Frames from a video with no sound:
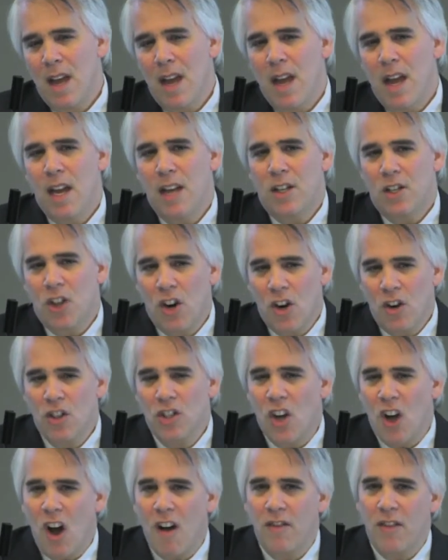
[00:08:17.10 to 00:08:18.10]
It turns
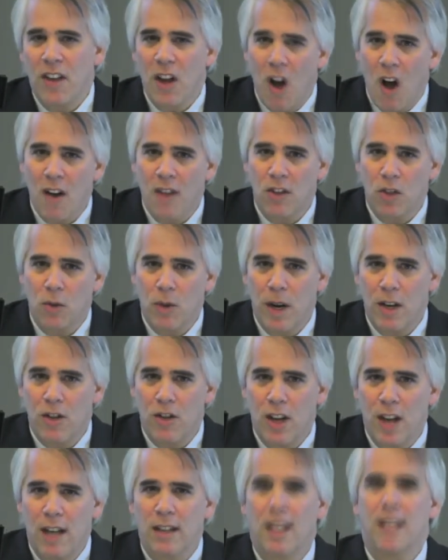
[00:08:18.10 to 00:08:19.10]
off the off
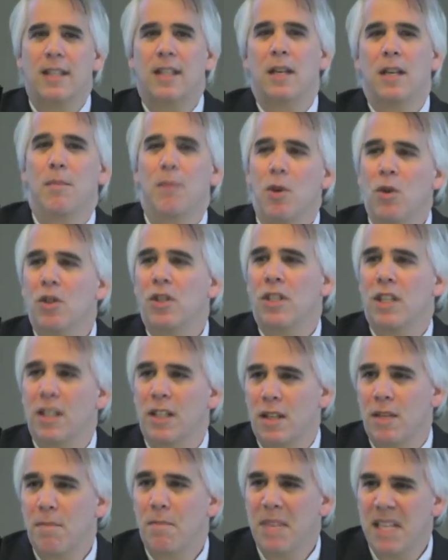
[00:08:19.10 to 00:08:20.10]
switch and lets the immune
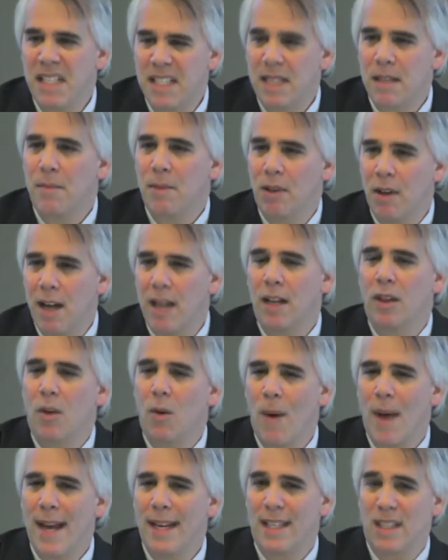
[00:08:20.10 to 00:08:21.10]
system be stimulated
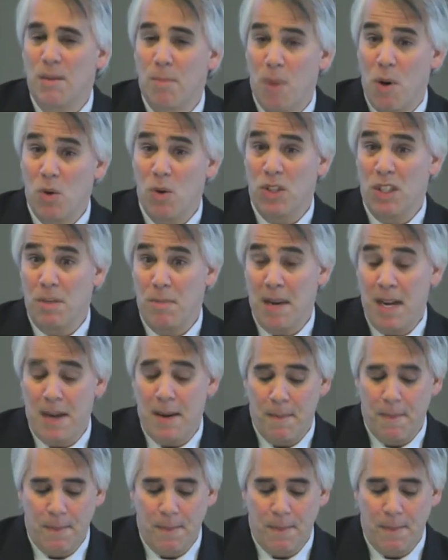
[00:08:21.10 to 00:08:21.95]
the way it's supposed to be.